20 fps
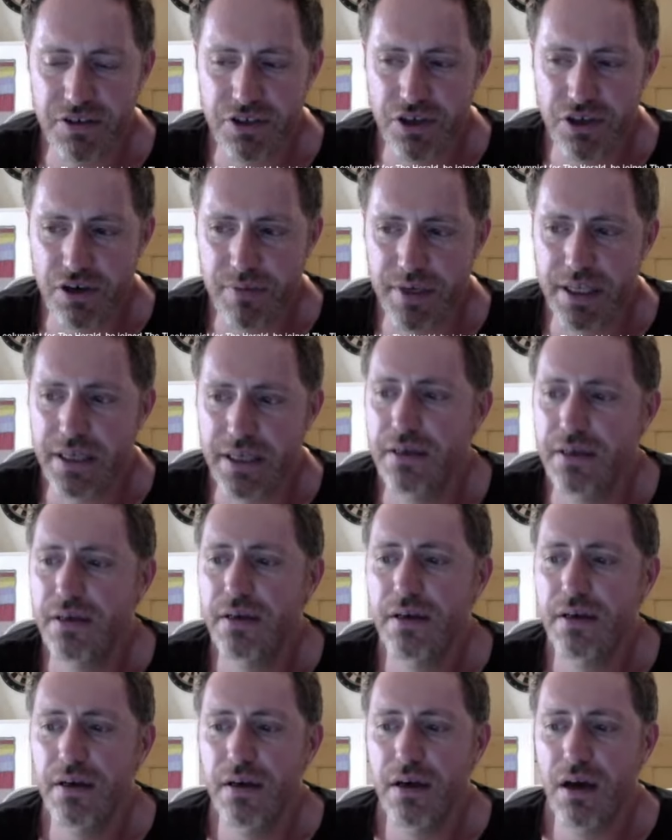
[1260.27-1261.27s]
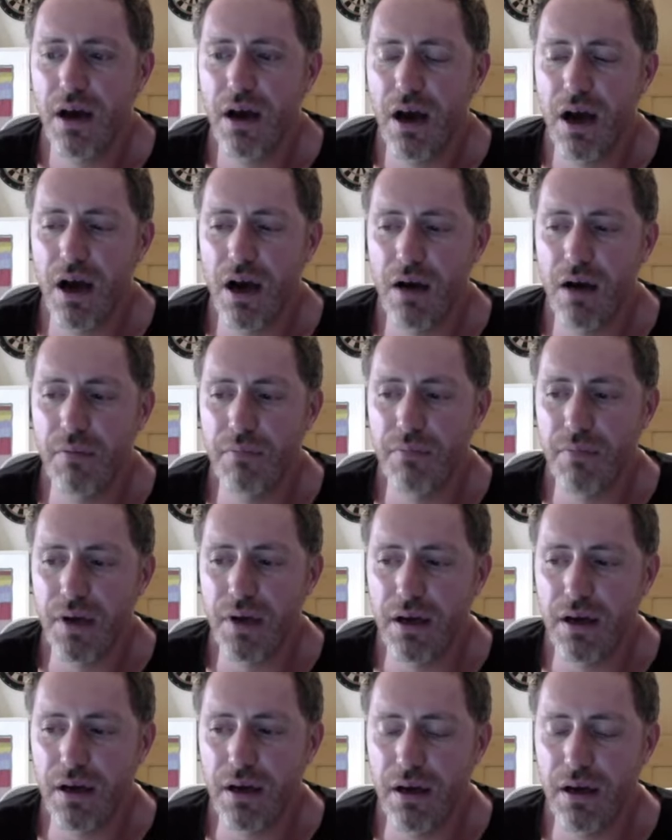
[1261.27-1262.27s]
Germany.
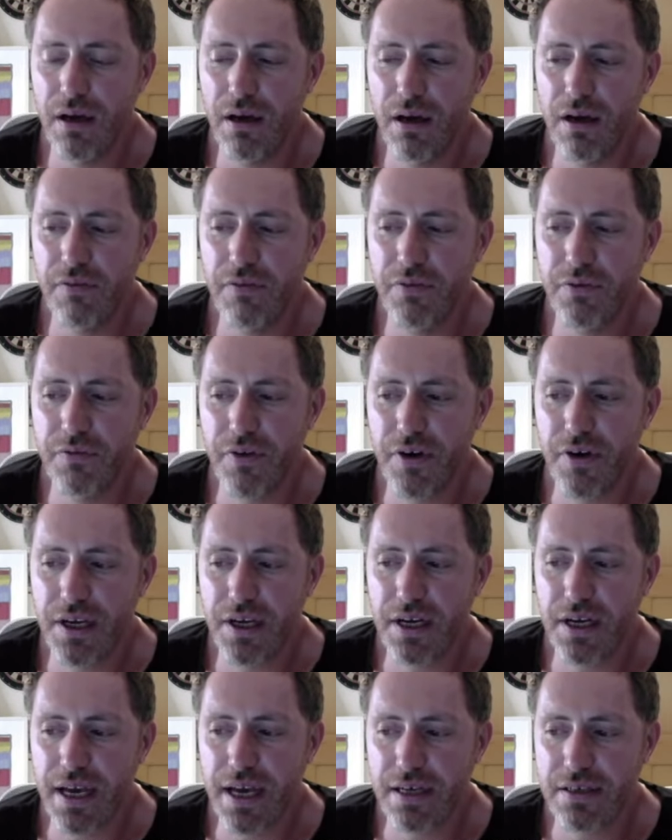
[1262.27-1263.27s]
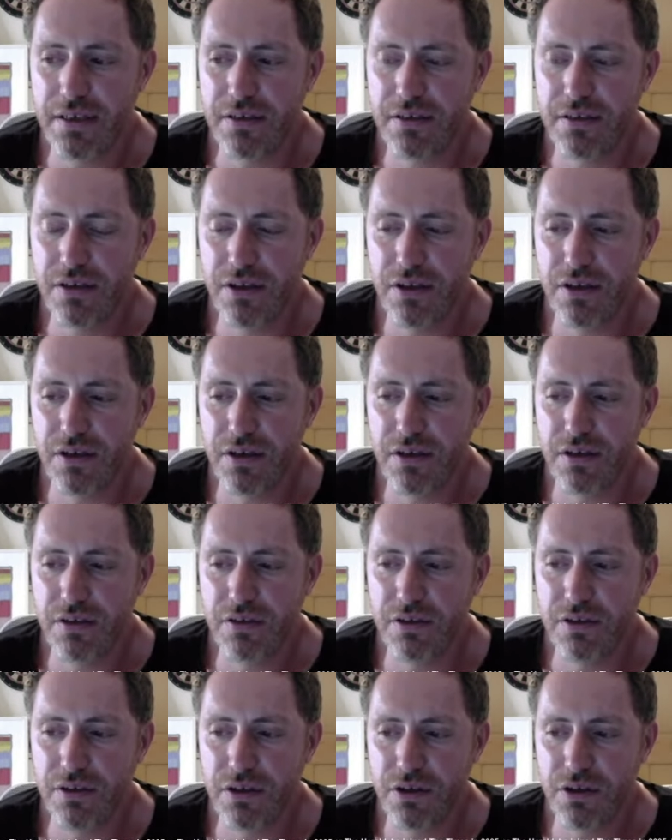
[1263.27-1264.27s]
I feel very connected to
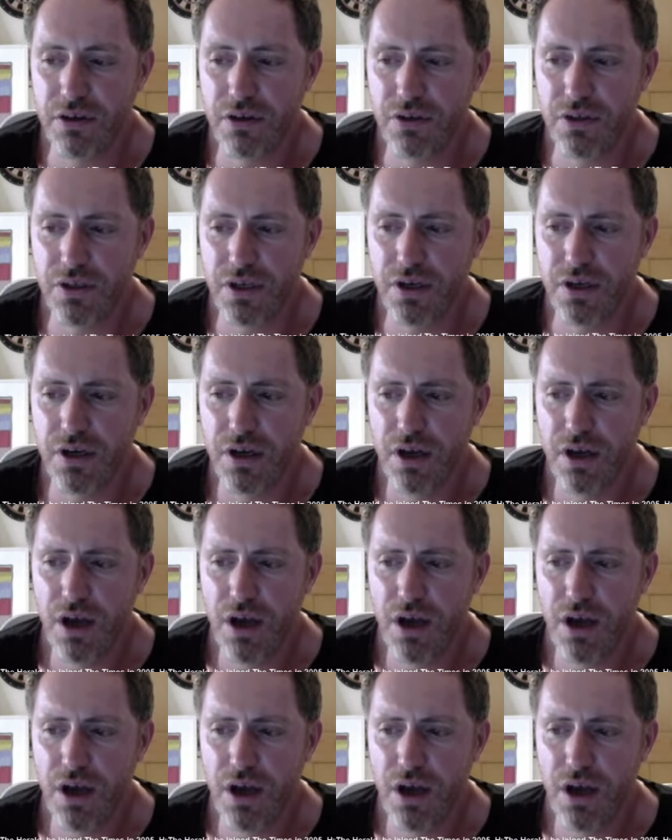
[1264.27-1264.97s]
the continent.